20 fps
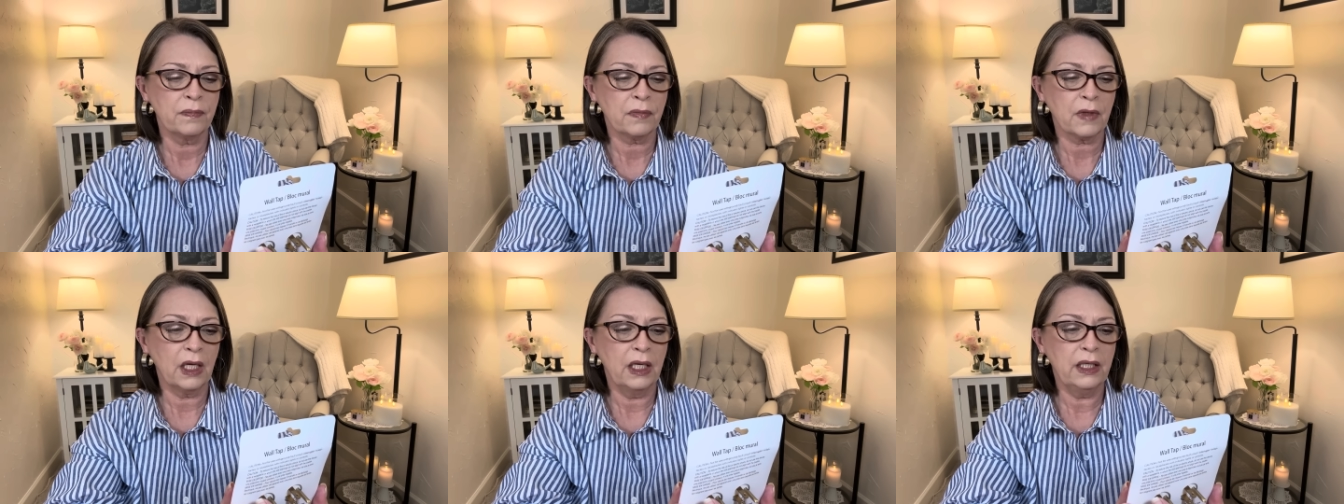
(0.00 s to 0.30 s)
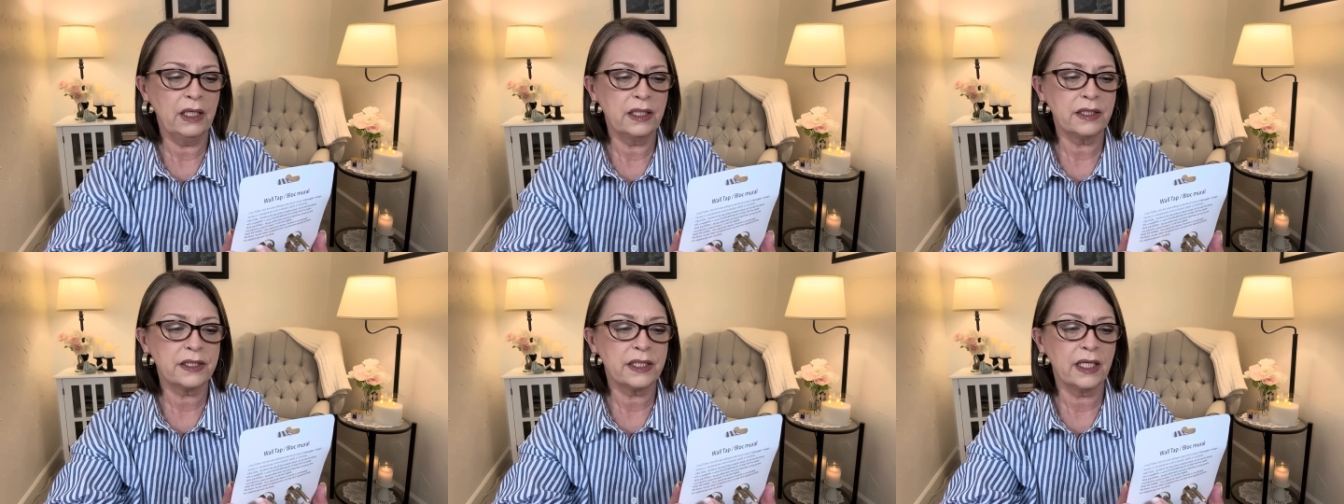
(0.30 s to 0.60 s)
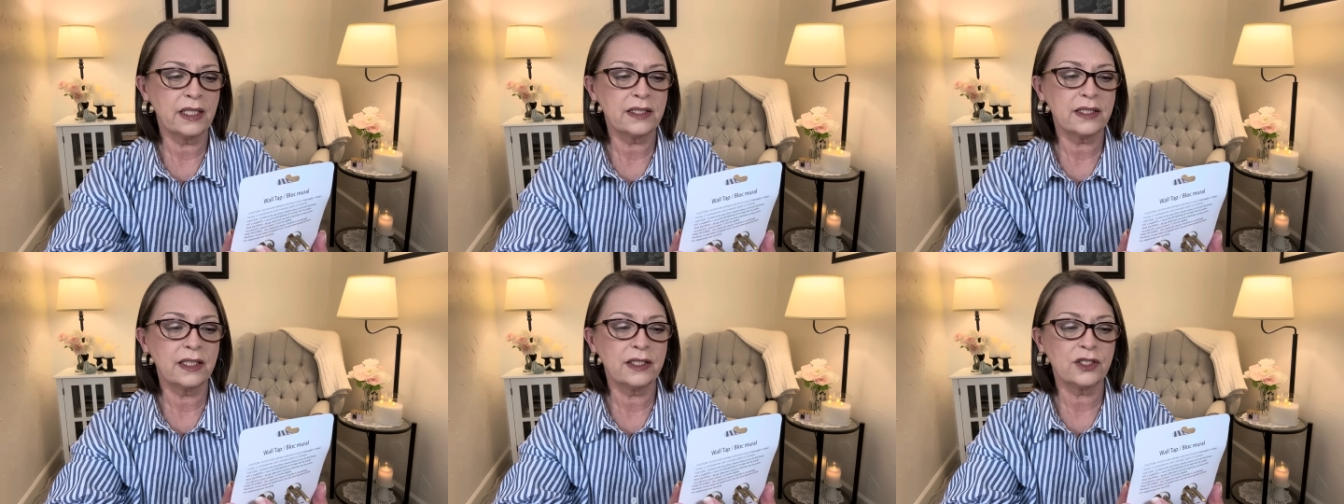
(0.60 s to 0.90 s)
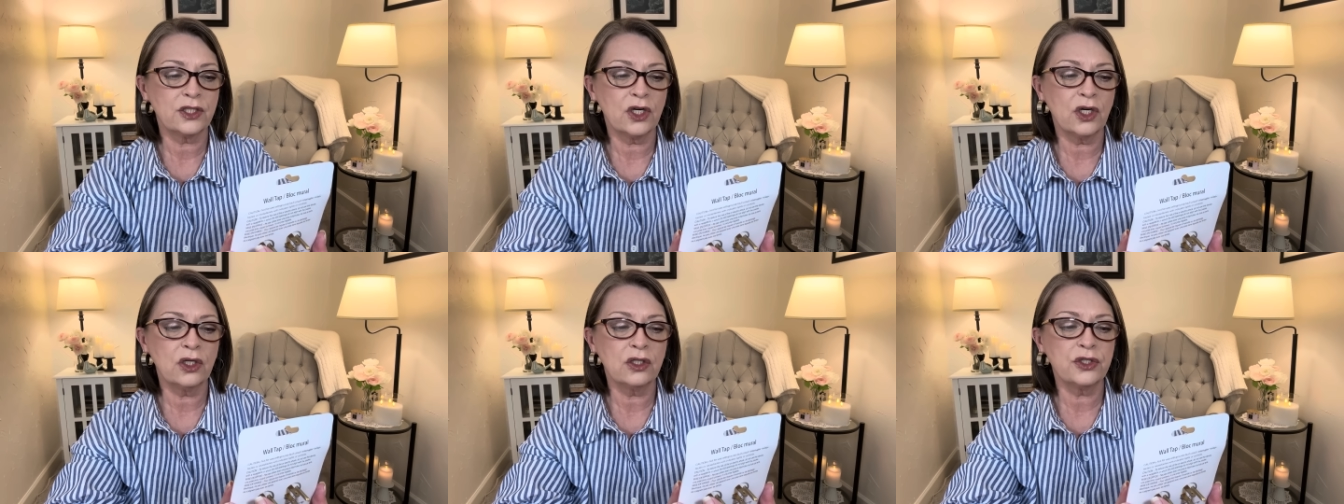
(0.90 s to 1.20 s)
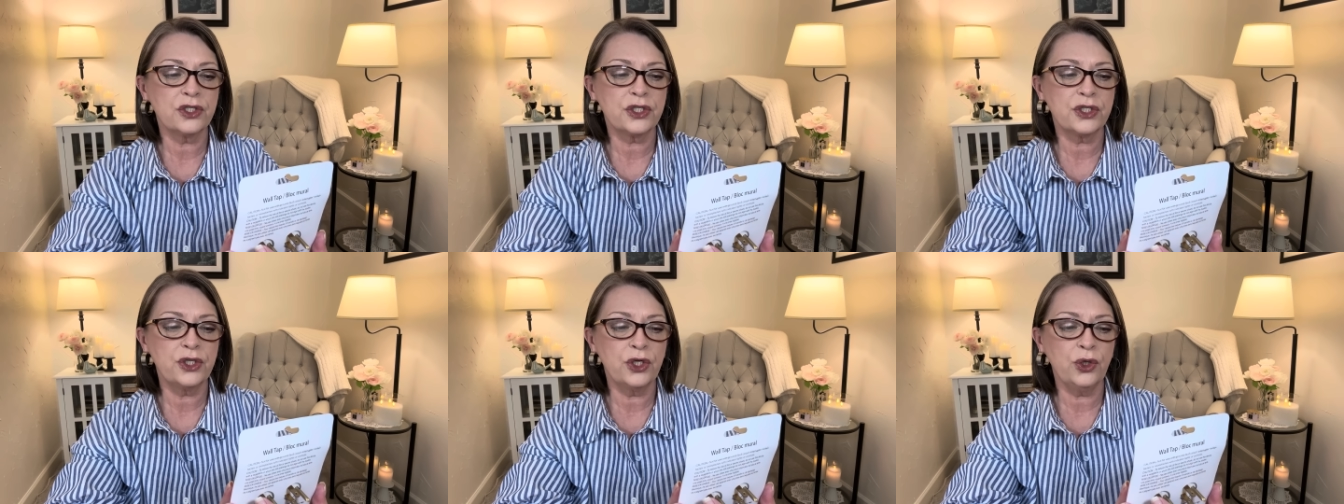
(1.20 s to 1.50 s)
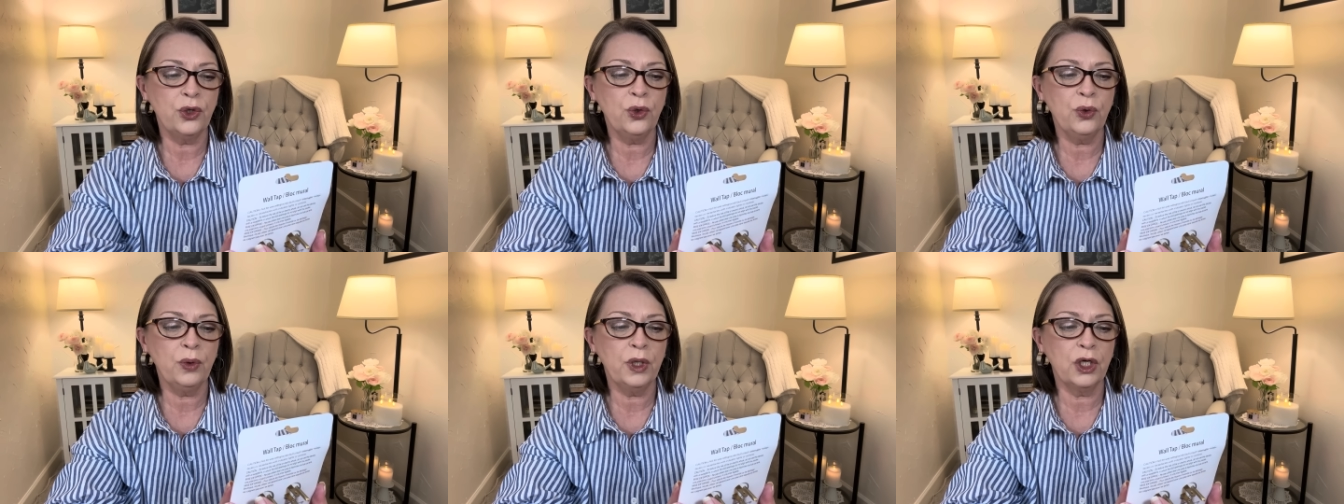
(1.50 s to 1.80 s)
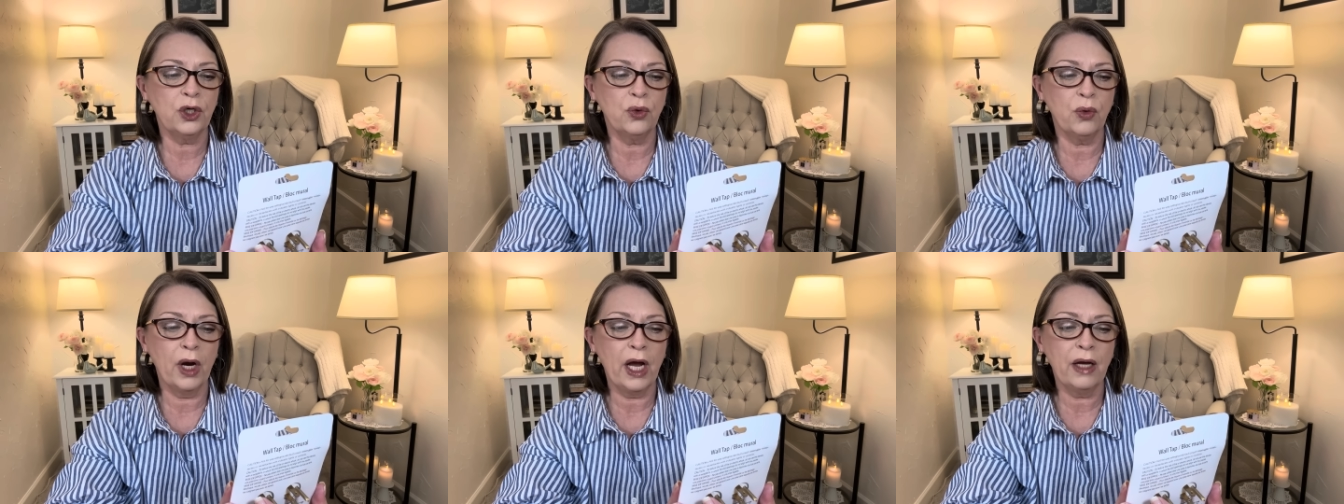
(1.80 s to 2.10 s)
and it says it turns two
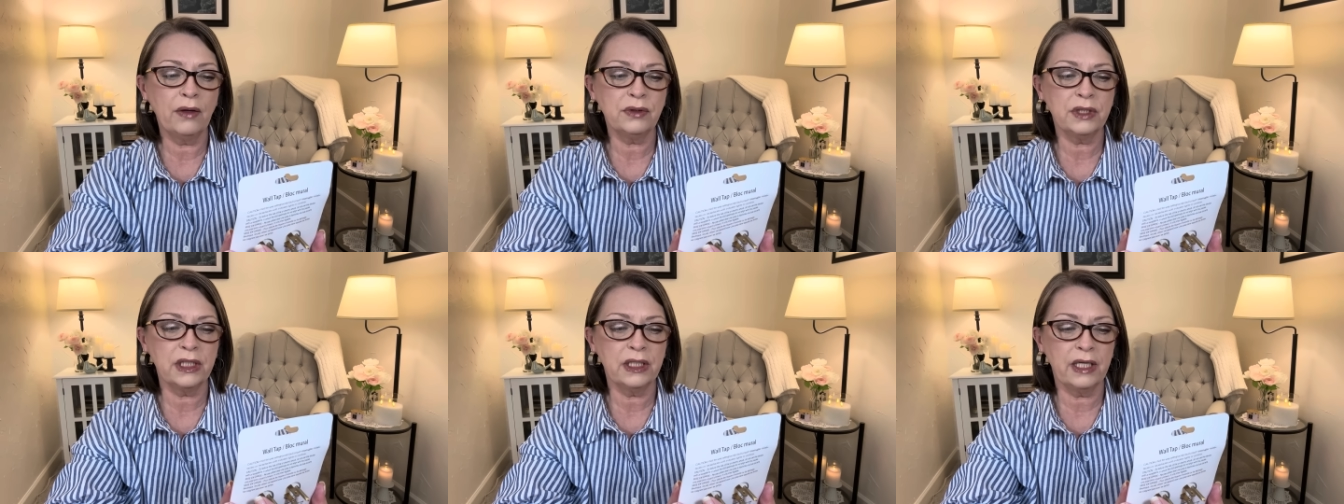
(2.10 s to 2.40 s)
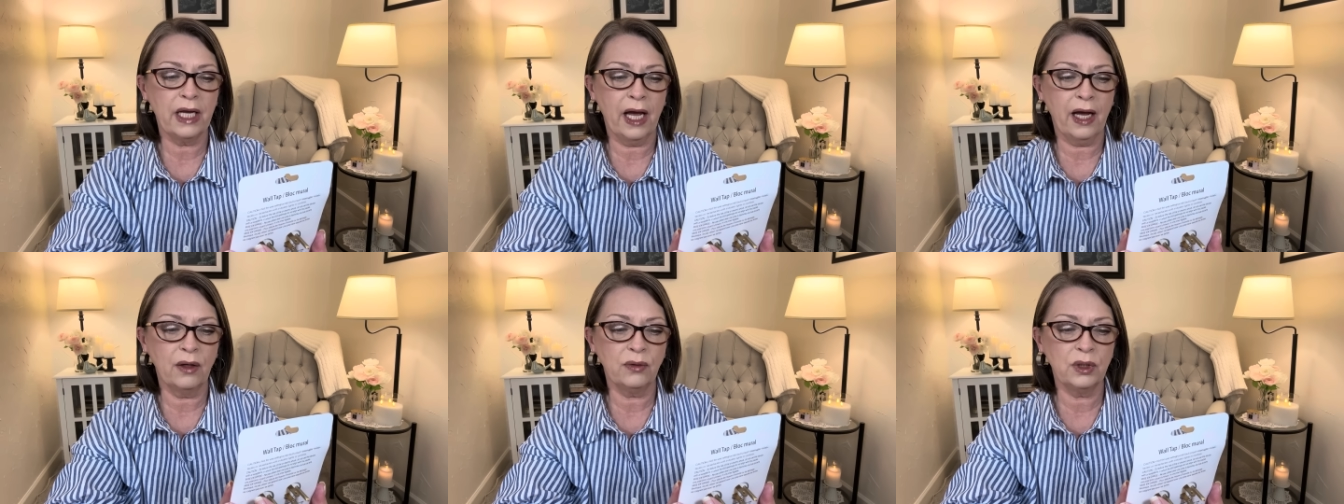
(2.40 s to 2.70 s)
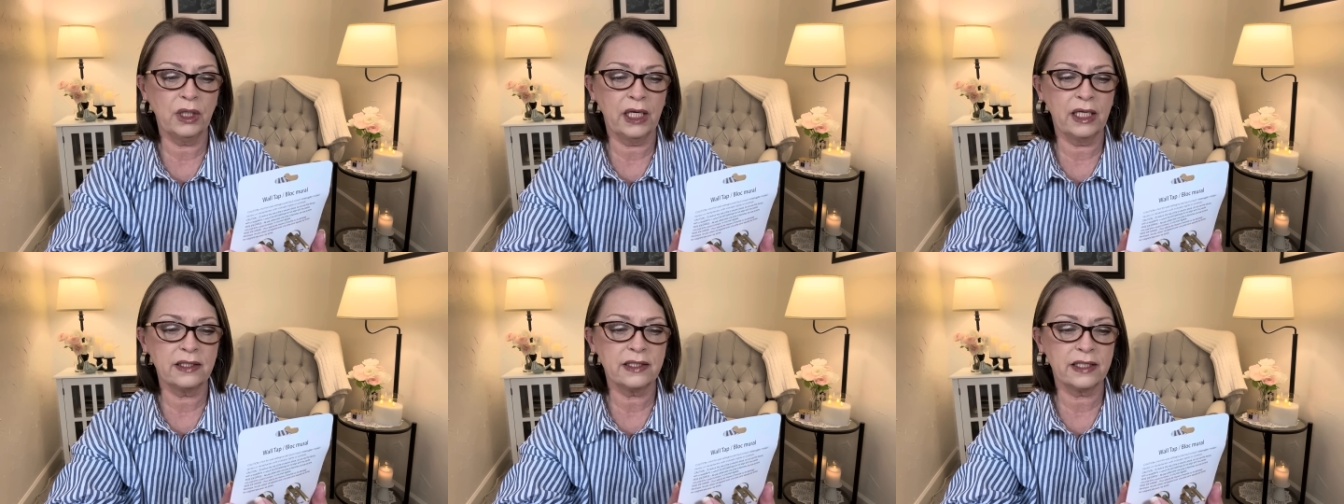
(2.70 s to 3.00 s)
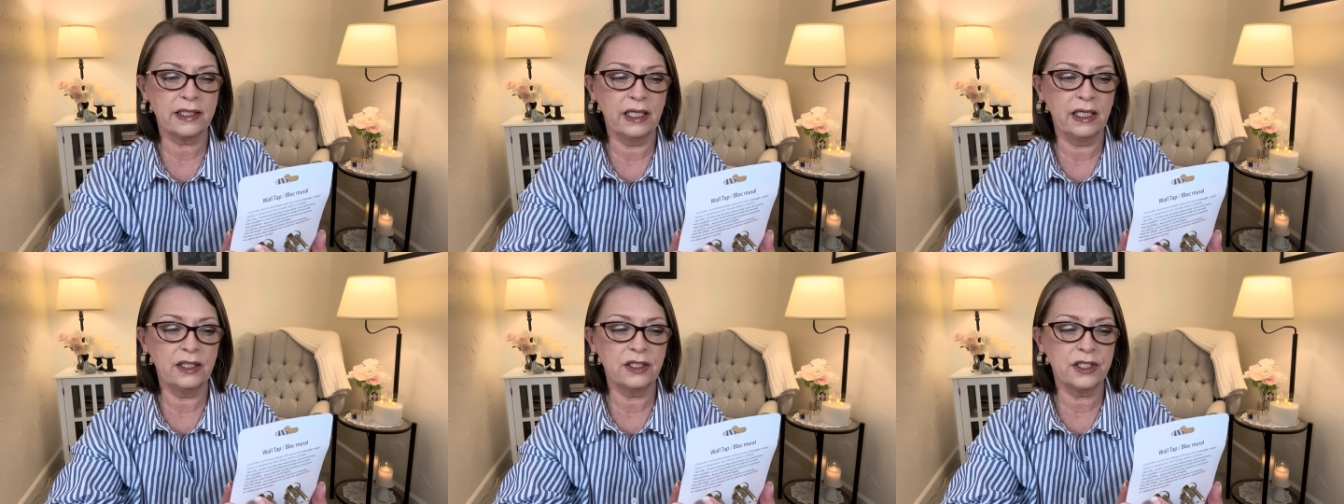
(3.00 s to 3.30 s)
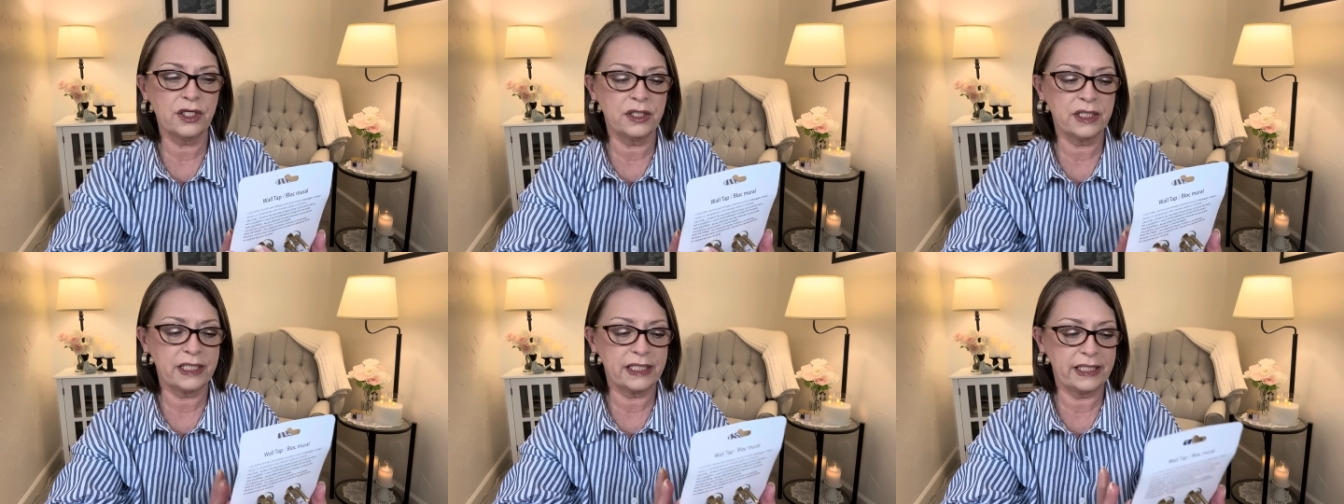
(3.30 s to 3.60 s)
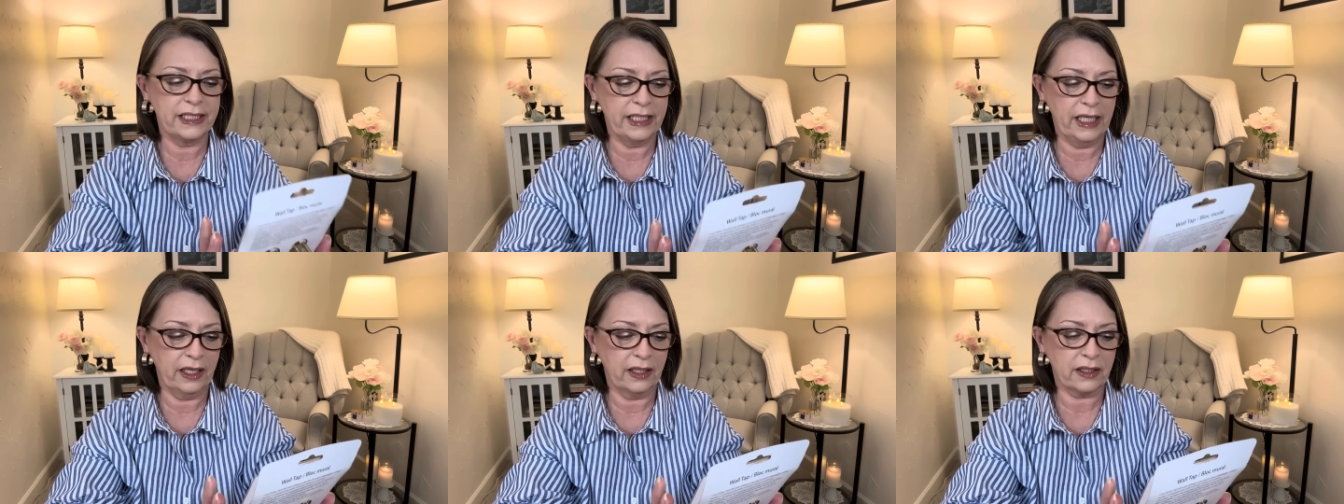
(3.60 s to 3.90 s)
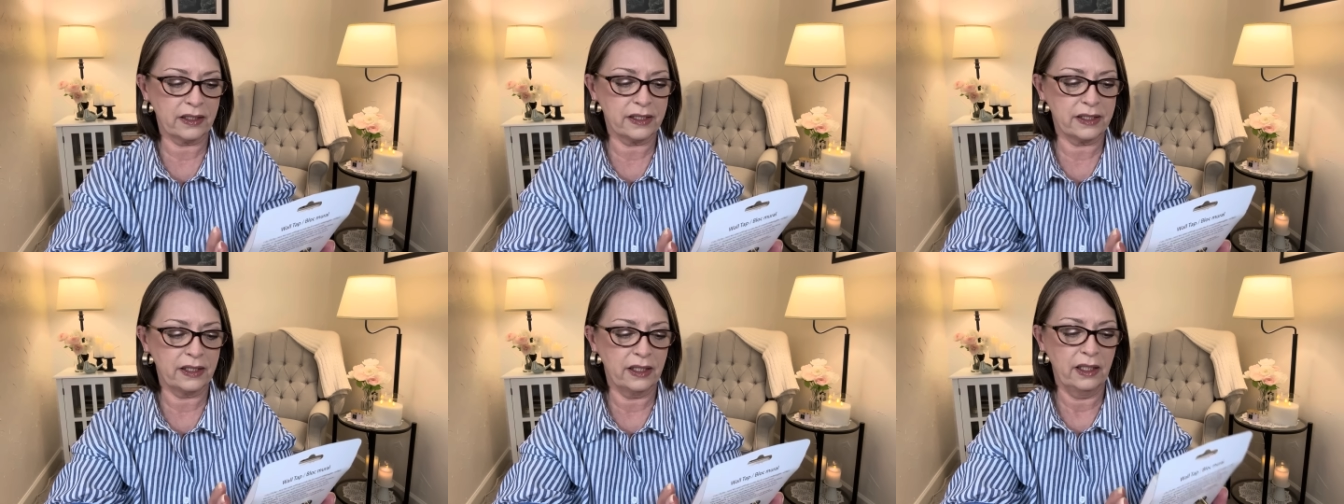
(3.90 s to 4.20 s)
grounded outlets into
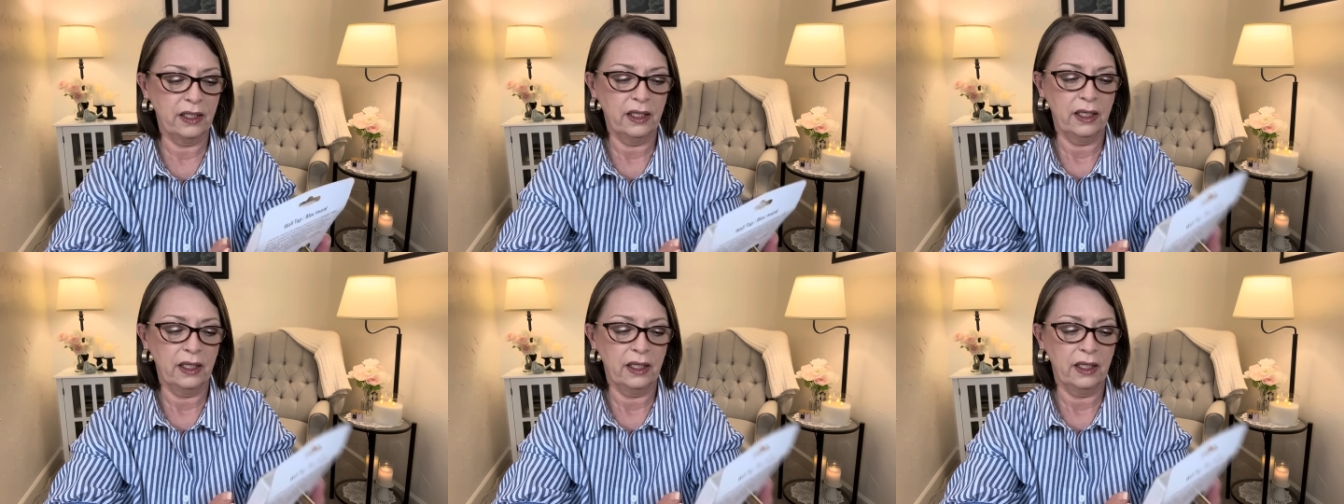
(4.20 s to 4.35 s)
six.